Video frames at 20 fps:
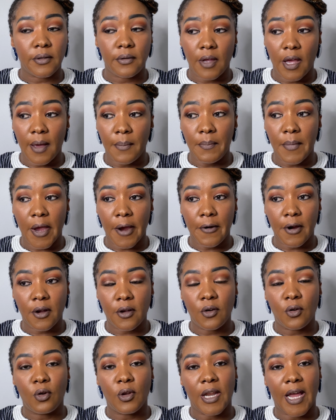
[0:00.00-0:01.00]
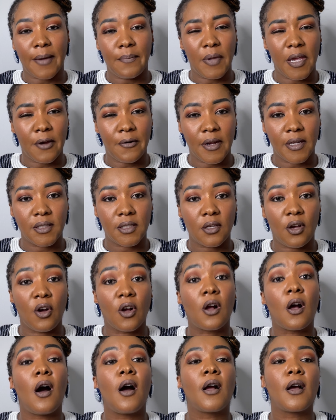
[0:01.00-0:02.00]
America Liberians or
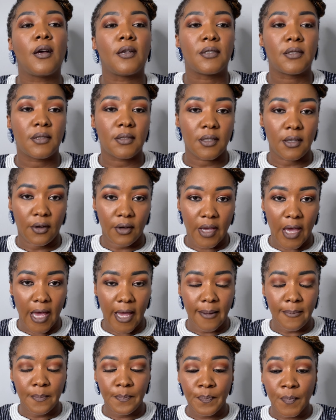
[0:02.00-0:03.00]
Congos, okay?